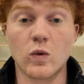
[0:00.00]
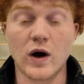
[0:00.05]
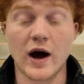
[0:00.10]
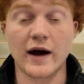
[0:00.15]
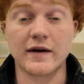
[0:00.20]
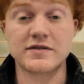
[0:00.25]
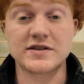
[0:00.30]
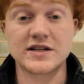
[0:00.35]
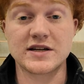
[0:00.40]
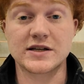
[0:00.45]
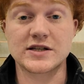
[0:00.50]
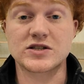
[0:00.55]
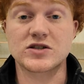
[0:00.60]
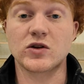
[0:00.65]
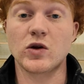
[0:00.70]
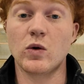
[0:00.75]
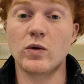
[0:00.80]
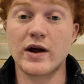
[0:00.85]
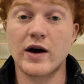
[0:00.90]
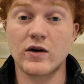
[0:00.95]
I've seen it
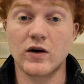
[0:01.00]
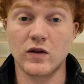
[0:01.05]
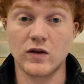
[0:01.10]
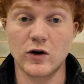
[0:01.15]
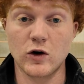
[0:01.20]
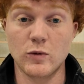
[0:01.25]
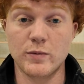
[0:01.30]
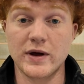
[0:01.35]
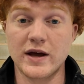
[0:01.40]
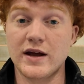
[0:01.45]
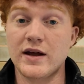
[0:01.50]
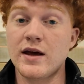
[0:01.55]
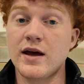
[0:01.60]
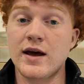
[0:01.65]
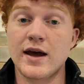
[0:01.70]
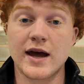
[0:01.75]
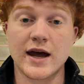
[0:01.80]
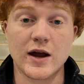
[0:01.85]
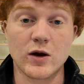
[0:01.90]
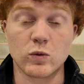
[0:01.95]
slow down a little bit.
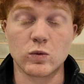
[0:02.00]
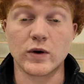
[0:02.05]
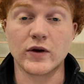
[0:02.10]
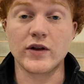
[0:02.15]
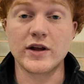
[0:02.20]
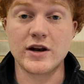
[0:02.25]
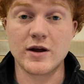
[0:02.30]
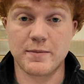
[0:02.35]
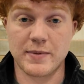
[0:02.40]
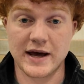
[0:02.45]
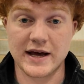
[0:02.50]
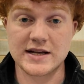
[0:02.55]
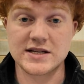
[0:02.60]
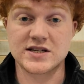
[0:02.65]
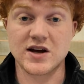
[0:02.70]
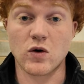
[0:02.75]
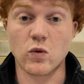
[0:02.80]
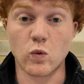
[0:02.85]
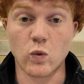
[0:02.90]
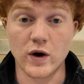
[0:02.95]
It really
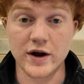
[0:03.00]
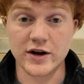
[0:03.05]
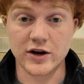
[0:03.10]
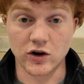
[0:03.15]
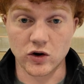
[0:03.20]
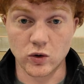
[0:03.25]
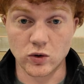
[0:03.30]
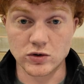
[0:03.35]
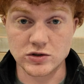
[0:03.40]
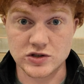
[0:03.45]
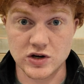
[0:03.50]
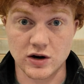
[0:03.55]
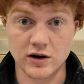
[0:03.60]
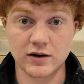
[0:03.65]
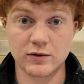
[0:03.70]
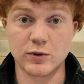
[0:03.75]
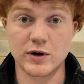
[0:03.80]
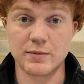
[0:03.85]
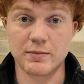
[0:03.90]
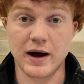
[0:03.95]
depends on what your goals
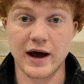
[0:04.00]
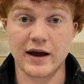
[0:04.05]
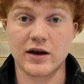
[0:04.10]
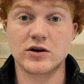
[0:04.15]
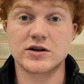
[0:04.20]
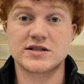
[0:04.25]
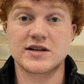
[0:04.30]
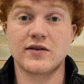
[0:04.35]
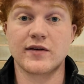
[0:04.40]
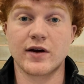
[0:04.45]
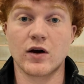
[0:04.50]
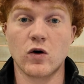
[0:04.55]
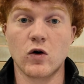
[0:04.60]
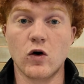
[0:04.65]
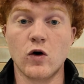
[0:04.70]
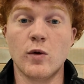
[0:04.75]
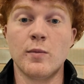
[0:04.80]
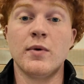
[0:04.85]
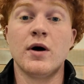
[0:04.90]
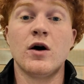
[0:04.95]
are when buying or selling a
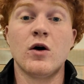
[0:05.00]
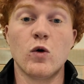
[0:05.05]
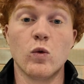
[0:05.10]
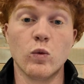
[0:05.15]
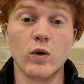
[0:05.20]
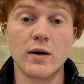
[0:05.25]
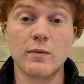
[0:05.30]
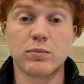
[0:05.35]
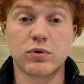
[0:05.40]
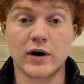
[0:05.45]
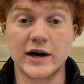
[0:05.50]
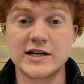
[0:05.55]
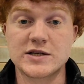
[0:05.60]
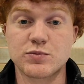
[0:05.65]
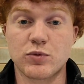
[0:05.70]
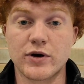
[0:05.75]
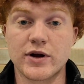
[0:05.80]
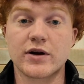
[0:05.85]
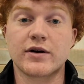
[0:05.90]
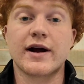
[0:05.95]
home, what price
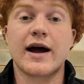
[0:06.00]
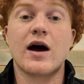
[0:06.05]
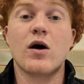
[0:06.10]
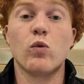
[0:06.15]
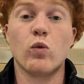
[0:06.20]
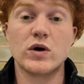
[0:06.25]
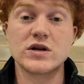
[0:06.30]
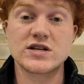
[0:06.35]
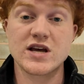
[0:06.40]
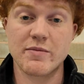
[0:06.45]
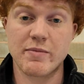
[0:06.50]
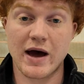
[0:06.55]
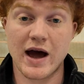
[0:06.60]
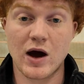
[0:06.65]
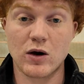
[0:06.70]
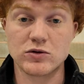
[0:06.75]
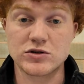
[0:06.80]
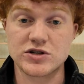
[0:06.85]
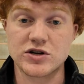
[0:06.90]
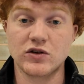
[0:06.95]
point you're at, what type of
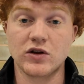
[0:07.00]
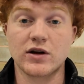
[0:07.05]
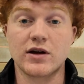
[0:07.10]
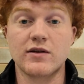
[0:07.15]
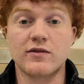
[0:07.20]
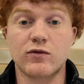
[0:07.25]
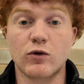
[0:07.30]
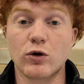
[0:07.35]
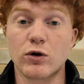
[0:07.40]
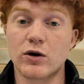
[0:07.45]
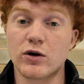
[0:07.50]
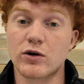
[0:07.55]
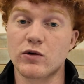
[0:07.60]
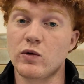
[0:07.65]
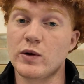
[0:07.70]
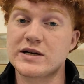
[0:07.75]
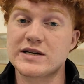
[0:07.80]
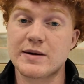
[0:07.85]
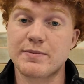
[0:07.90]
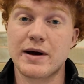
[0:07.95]
house you're looking for, or
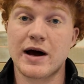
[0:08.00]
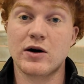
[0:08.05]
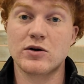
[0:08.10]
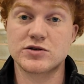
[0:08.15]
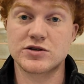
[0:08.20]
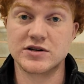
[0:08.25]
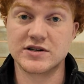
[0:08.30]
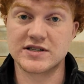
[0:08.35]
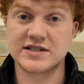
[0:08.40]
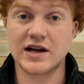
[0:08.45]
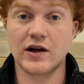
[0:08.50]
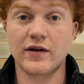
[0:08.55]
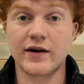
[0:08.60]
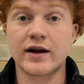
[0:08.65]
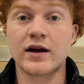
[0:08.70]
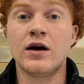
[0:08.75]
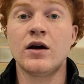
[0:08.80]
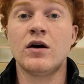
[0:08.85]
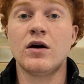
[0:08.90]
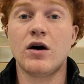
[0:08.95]
what type of house you're
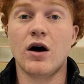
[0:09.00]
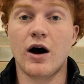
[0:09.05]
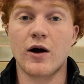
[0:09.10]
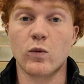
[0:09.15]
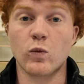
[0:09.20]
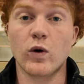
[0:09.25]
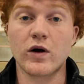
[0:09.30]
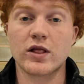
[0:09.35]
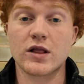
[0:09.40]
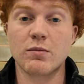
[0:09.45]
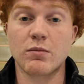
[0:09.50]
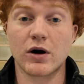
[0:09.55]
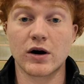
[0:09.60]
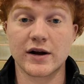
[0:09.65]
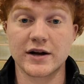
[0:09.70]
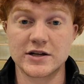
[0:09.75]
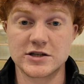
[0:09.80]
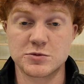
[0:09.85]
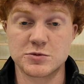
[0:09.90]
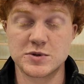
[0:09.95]
selling, on what the
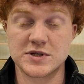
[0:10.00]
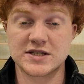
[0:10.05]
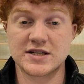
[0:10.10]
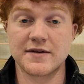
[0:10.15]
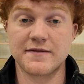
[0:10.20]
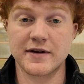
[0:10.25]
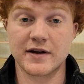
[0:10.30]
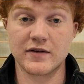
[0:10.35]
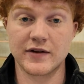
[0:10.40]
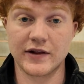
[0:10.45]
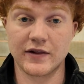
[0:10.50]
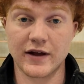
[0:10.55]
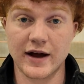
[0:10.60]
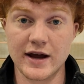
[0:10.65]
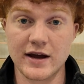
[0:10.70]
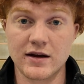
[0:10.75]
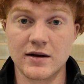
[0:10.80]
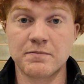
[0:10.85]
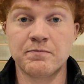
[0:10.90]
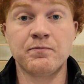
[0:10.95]
market is specifically
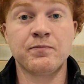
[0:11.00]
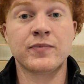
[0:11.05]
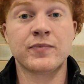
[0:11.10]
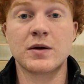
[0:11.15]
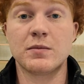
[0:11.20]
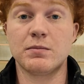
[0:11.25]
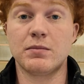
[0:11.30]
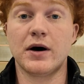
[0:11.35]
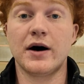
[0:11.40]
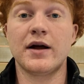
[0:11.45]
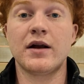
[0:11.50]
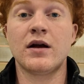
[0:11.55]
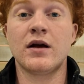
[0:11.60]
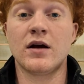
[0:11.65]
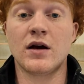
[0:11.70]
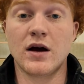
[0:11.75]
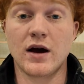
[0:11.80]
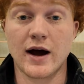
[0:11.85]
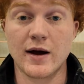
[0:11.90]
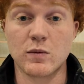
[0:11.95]
like. But
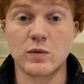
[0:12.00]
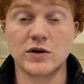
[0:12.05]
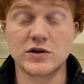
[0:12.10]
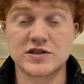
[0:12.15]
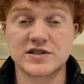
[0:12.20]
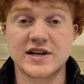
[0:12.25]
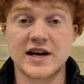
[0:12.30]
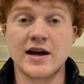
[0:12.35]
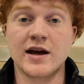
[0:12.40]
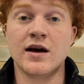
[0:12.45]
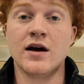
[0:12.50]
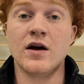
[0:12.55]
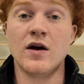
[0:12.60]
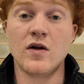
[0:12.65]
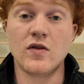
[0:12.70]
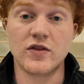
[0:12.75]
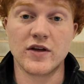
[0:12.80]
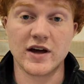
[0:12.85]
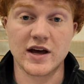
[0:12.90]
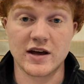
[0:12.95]
I will say
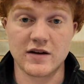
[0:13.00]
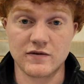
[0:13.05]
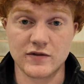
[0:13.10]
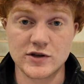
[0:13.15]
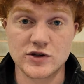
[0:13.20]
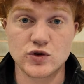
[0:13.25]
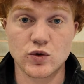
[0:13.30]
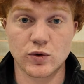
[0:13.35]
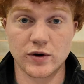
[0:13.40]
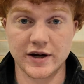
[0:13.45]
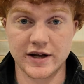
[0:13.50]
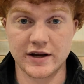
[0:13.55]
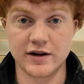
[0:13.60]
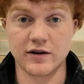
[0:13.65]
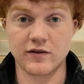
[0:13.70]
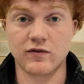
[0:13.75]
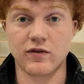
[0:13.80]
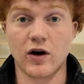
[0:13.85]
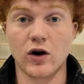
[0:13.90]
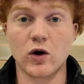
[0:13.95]
the inventory here
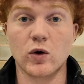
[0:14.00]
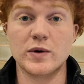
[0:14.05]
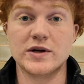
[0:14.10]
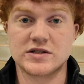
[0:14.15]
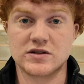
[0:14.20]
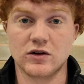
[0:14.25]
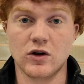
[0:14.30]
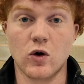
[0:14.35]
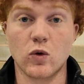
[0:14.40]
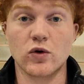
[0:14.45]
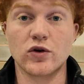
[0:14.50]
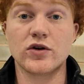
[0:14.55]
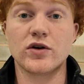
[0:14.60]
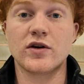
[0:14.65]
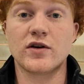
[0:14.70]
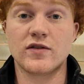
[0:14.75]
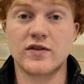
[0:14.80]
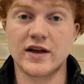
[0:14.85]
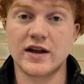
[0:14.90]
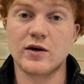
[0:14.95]
in Fargo is
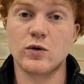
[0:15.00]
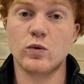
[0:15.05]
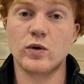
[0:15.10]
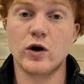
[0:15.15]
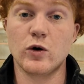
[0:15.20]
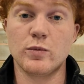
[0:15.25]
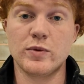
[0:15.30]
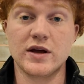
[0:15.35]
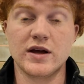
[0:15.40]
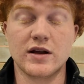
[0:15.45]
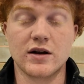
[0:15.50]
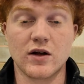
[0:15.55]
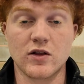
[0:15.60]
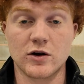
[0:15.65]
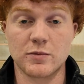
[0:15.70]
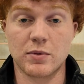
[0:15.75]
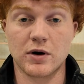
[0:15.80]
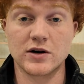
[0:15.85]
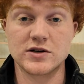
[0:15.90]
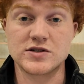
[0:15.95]
lower than it will be in
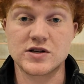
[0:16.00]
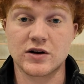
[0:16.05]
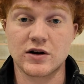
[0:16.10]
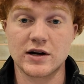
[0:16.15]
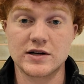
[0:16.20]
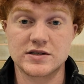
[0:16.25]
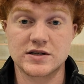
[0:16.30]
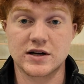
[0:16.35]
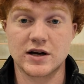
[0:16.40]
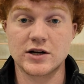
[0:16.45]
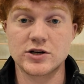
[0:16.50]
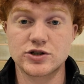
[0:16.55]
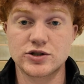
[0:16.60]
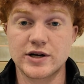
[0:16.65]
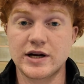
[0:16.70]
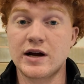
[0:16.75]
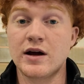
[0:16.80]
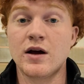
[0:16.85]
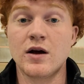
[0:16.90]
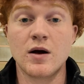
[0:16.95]
other parts across the
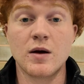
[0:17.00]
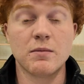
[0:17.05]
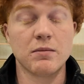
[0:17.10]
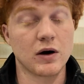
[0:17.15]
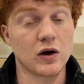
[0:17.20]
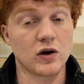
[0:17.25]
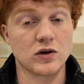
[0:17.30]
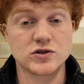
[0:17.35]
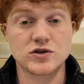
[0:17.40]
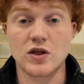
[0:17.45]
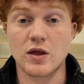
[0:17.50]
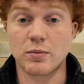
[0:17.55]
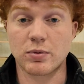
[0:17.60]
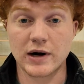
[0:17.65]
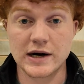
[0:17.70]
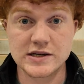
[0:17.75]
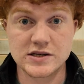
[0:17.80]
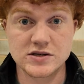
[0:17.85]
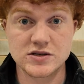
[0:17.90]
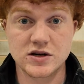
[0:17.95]
country, but also the
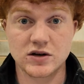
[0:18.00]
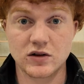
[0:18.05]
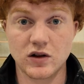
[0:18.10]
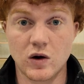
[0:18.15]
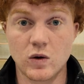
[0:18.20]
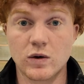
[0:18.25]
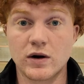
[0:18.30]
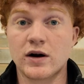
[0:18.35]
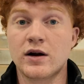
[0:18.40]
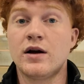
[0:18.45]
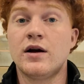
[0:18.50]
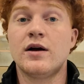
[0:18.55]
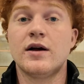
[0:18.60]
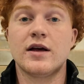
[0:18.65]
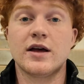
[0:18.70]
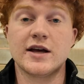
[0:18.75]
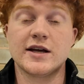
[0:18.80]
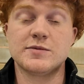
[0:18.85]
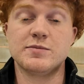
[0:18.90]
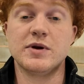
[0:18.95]
prices are lower.
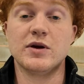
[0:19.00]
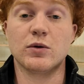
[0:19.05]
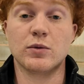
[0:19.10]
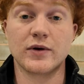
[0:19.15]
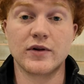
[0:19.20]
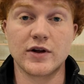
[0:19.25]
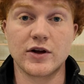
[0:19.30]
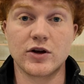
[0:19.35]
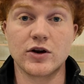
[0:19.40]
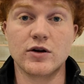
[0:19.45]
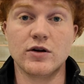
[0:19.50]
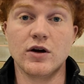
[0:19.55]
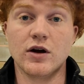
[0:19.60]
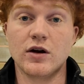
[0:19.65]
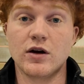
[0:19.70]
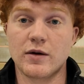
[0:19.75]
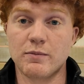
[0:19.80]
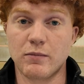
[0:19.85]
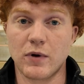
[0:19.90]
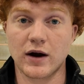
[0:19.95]
It'd be a really good
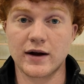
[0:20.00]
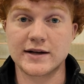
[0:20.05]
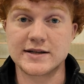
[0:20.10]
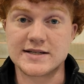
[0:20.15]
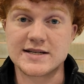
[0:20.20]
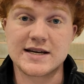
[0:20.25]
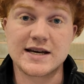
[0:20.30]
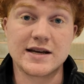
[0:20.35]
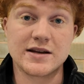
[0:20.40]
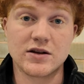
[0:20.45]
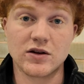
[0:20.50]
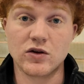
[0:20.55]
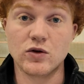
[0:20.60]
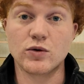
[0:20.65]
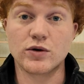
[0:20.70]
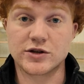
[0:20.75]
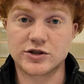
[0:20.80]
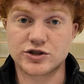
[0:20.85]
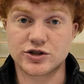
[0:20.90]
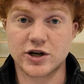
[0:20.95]
market to get into new
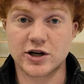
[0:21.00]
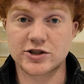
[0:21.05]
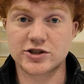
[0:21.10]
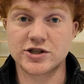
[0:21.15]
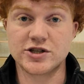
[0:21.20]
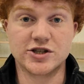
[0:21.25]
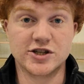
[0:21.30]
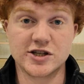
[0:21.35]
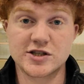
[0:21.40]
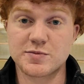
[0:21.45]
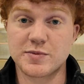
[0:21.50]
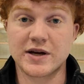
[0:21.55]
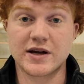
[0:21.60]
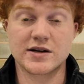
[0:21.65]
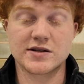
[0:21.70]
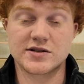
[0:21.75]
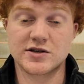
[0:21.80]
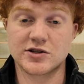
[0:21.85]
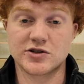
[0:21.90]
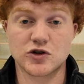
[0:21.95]
construction just
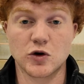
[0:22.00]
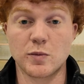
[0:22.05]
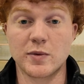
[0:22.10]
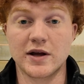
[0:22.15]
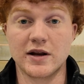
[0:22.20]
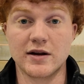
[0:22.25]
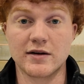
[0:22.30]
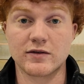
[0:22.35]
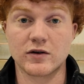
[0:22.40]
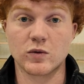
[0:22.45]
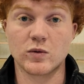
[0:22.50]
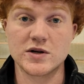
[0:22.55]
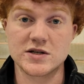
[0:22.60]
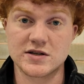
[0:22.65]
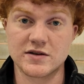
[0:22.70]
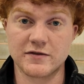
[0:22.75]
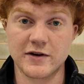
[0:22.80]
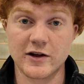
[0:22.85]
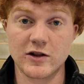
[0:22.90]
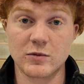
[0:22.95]
because there's so many different
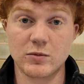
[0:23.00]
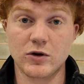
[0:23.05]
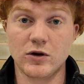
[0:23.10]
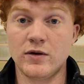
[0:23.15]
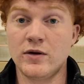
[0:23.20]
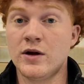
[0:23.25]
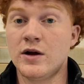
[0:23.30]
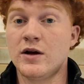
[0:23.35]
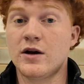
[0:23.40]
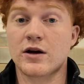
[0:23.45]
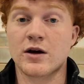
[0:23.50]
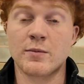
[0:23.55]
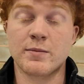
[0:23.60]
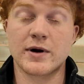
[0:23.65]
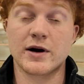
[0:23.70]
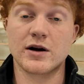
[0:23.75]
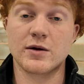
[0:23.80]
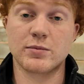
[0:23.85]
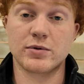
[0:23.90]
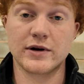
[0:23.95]
ones available
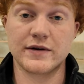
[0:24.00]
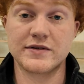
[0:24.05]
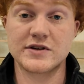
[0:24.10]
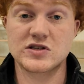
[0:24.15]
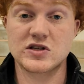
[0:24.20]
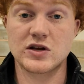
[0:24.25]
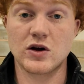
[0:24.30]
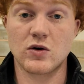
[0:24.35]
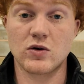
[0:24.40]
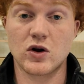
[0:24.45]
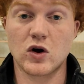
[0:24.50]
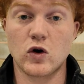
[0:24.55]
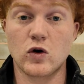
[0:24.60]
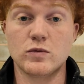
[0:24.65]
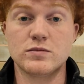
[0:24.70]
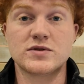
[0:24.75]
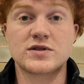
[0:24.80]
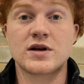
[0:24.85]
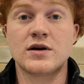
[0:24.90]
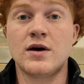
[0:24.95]
compared to previously owned
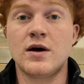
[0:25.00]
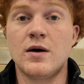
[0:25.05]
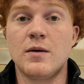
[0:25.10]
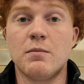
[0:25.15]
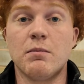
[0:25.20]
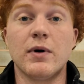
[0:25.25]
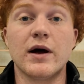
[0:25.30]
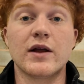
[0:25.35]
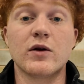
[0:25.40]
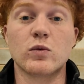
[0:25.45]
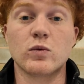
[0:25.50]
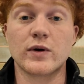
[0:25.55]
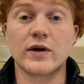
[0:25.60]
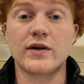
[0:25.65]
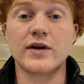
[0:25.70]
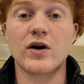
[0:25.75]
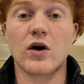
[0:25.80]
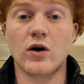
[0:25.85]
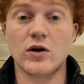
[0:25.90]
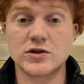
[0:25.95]
homes. But it
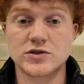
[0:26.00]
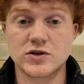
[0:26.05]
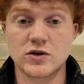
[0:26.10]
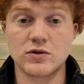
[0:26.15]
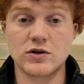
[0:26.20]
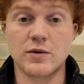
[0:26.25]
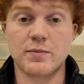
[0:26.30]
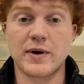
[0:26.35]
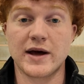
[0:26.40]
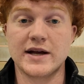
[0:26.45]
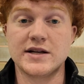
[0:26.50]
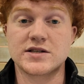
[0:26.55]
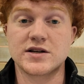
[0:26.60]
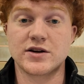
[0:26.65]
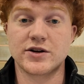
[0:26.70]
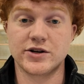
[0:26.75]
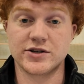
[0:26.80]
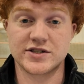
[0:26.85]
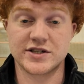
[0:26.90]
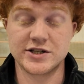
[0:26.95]
really also depends
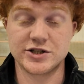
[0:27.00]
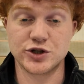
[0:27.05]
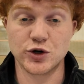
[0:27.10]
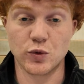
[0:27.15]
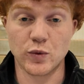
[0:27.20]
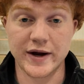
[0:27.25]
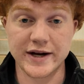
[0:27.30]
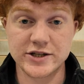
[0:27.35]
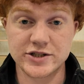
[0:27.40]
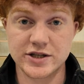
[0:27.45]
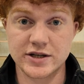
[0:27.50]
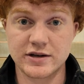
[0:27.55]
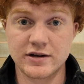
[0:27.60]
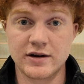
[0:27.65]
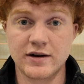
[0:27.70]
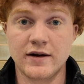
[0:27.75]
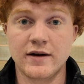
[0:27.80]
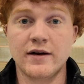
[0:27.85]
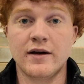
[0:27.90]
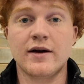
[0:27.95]
on your
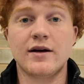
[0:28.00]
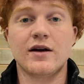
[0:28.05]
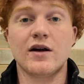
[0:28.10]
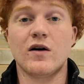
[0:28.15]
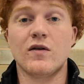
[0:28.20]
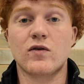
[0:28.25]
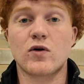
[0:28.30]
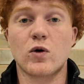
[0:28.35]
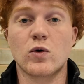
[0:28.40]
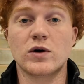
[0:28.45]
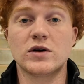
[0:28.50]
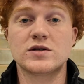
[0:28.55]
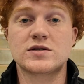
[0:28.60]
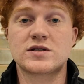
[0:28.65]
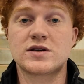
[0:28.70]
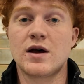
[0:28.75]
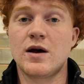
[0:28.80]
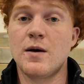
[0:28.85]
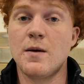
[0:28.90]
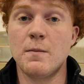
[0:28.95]
situation. Now, of
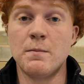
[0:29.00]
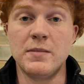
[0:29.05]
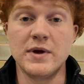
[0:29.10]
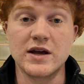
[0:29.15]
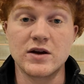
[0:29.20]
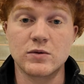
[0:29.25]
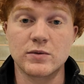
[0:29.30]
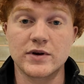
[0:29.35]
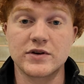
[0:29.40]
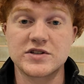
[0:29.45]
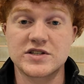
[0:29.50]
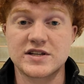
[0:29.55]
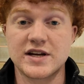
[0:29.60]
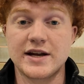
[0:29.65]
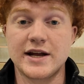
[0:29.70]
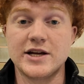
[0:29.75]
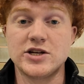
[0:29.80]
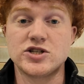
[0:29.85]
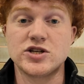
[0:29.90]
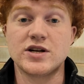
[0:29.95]
course, being a real
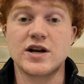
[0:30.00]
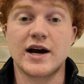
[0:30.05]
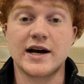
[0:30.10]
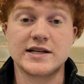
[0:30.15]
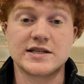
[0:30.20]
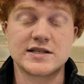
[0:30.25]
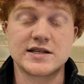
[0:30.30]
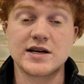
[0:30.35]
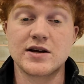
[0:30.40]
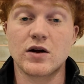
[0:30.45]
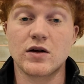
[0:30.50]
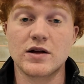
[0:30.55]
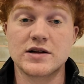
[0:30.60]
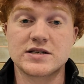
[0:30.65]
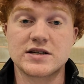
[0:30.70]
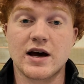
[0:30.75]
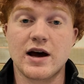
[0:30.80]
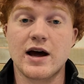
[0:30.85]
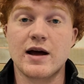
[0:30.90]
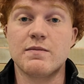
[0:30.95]
estate agent, I see it all the
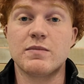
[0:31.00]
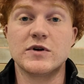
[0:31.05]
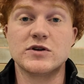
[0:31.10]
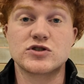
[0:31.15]
time.